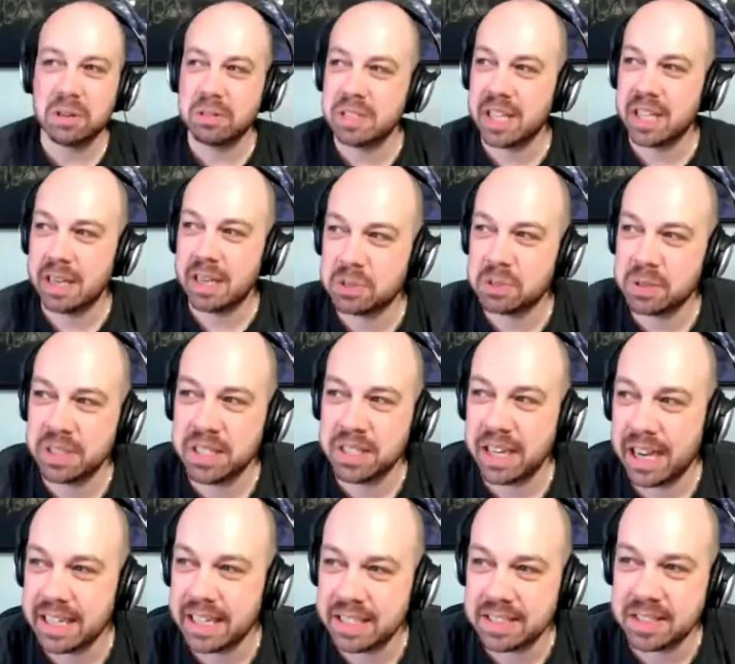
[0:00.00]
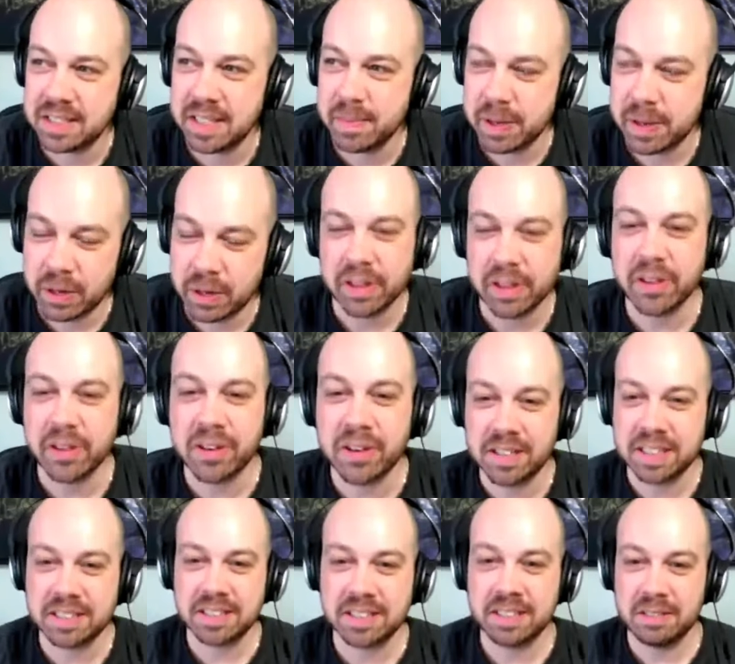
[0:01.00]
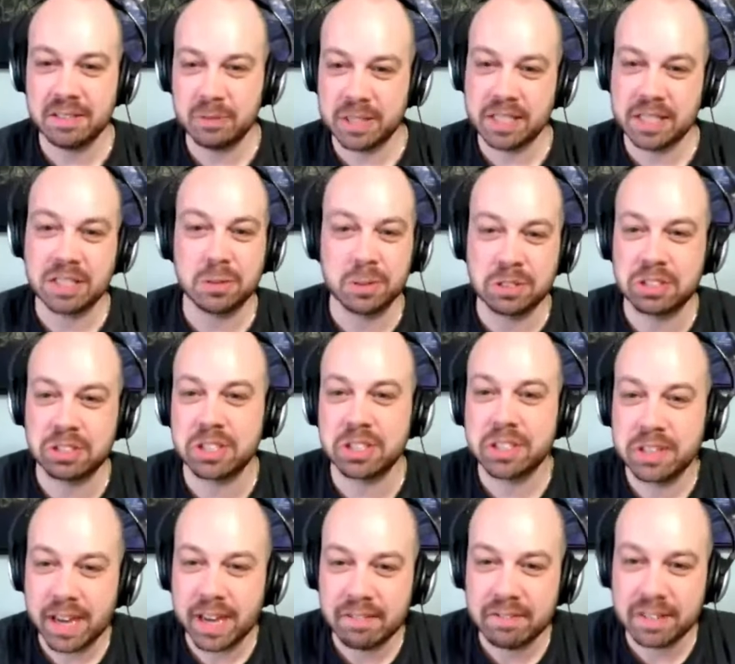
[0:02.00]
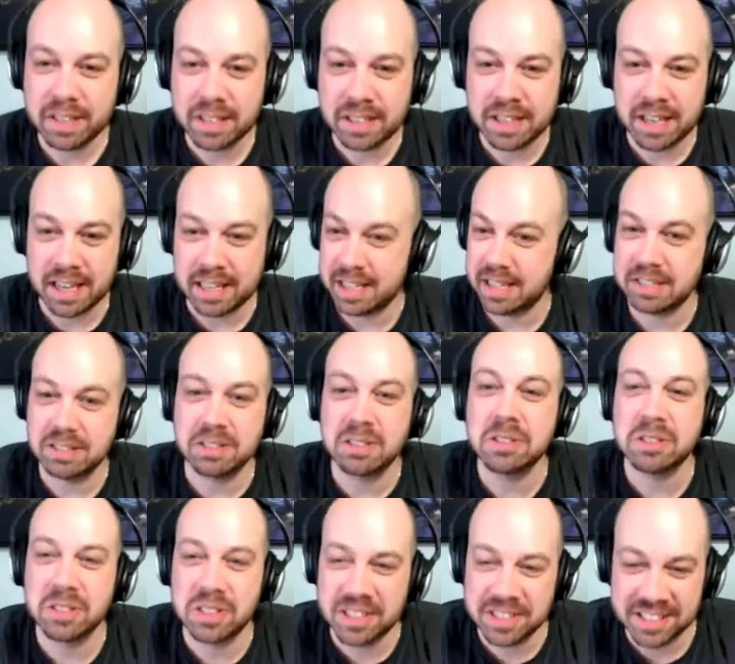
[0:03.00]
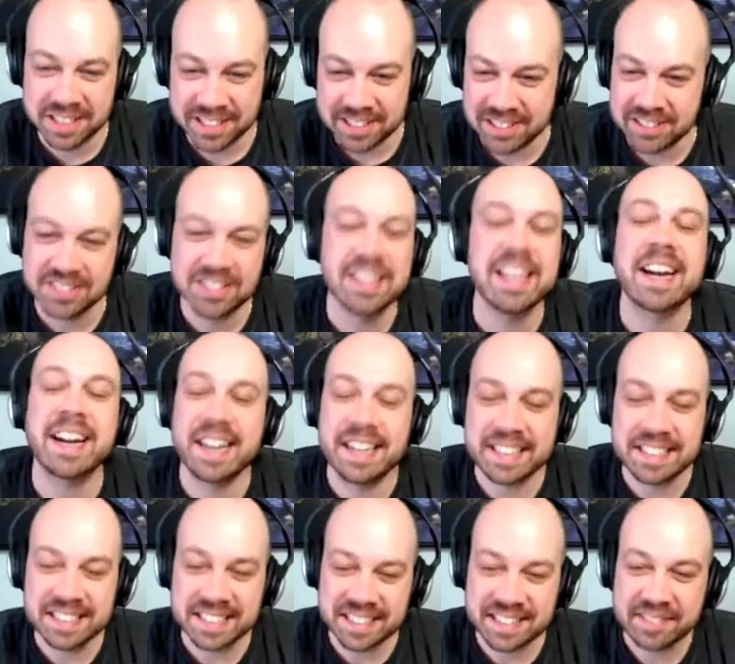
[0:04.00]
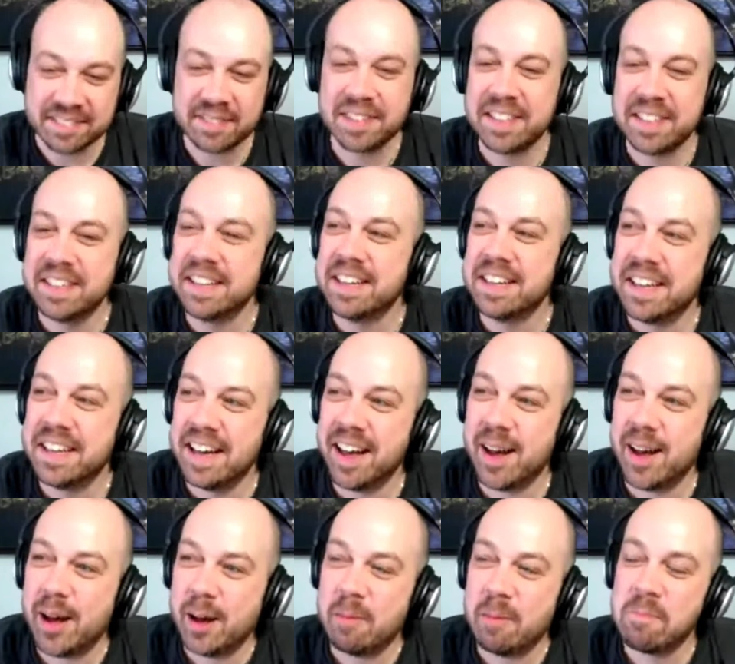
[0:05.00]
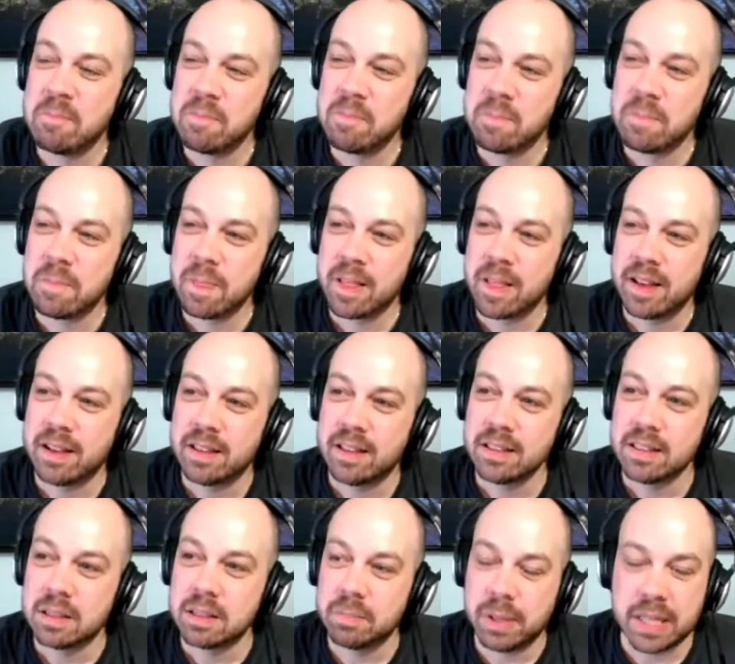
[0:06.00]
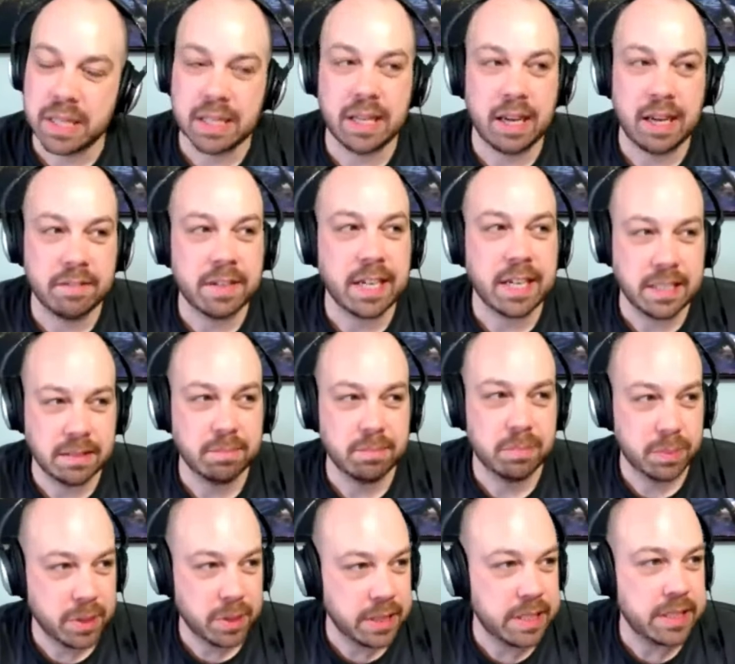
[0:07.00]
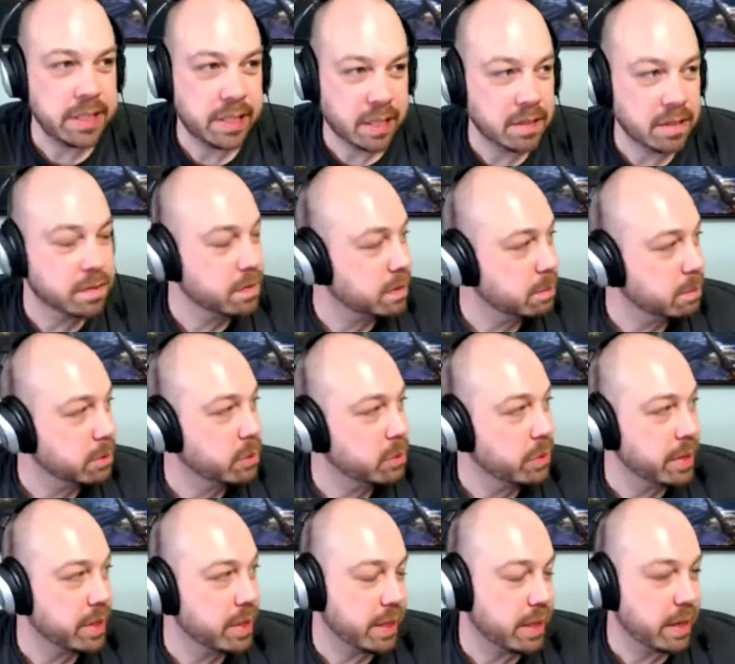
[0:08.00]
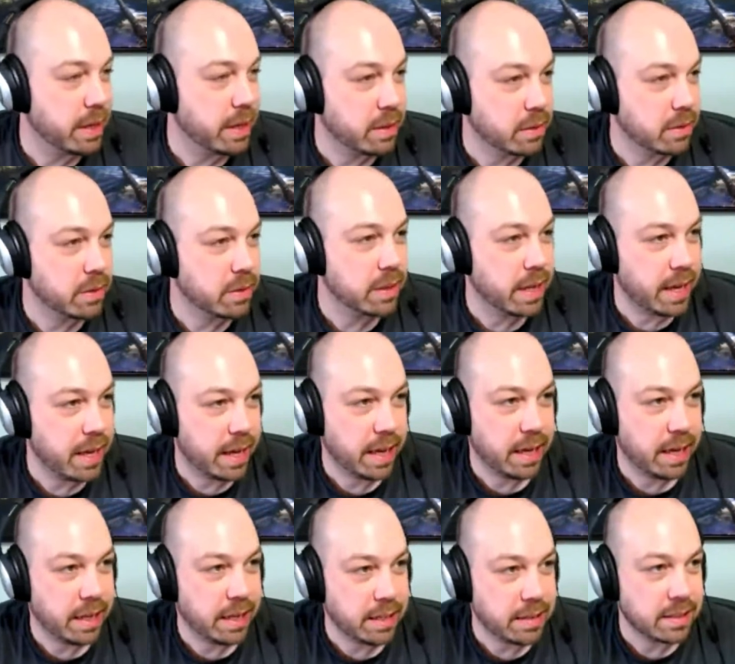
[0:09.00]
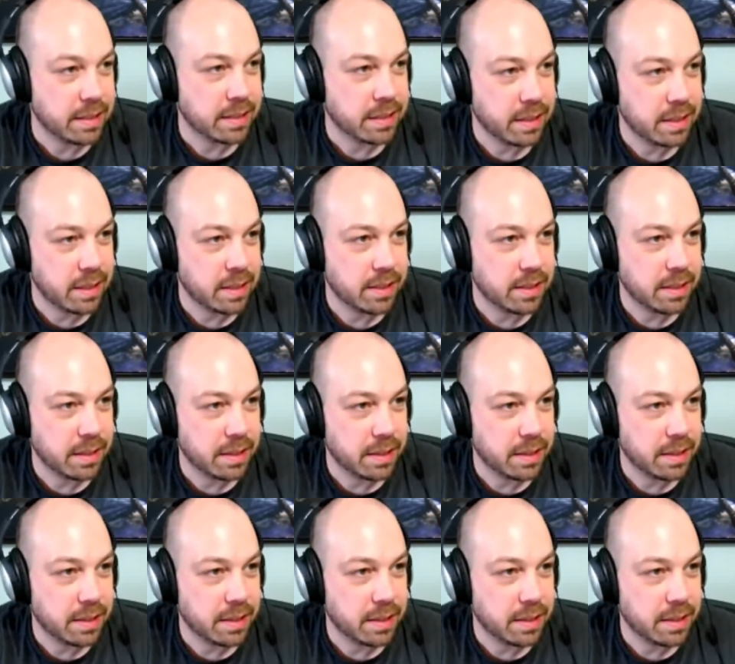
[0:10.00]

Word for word: And so there were times where I didn't set my audio correctly when I switched to graphic, and I'd lose audio and that kind of stuff. Um, but I've gotten pretty comfortable with it now, and